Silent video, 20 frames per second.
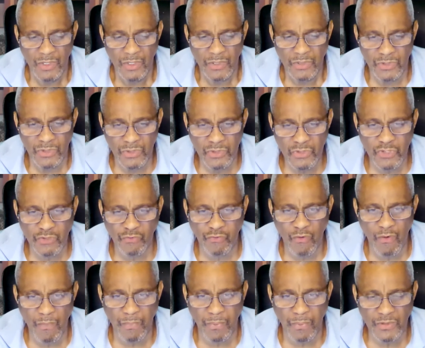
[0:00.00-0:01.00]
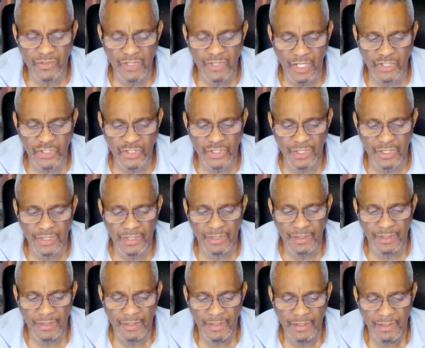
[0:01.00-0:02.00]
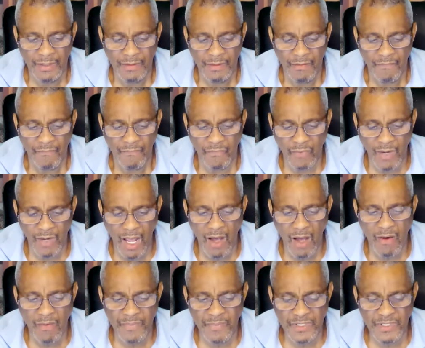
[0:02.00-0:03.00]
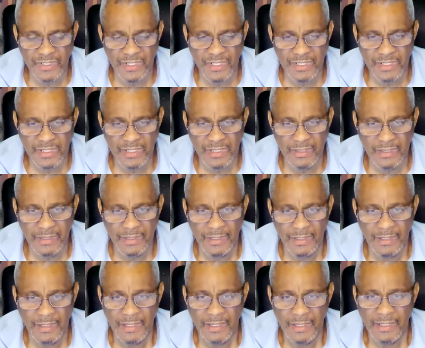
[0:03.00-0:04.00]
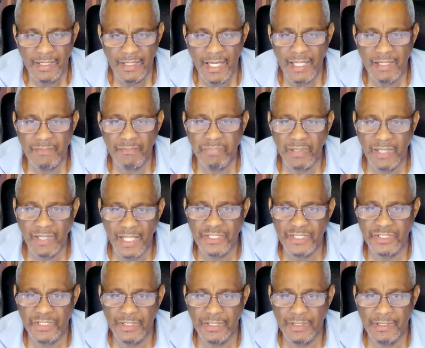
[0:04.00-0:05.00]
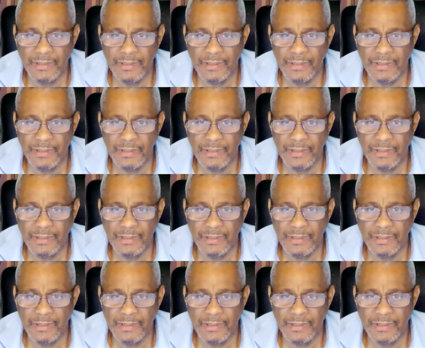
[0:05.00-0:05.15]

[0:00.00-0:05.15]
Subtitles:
useful production for our business and pleasure.